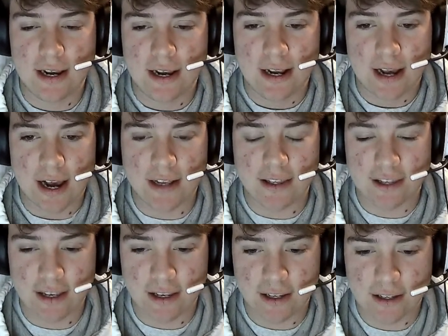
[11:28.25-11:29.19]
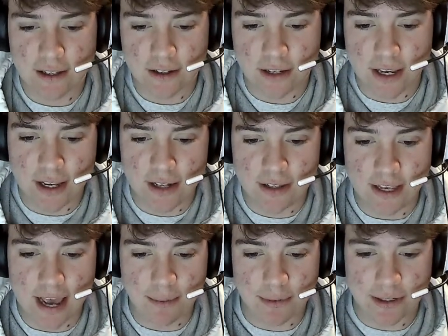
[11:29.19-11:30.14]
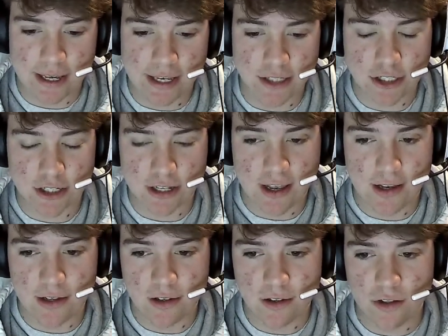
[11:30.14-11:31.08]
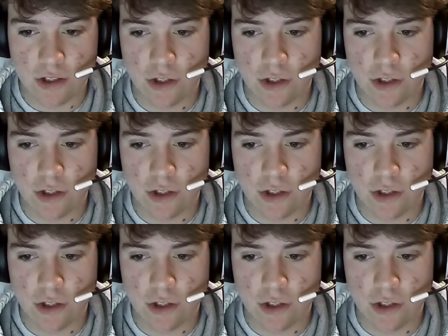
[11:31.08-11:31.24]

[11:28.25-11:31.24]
Mm-hmm. I think in the application that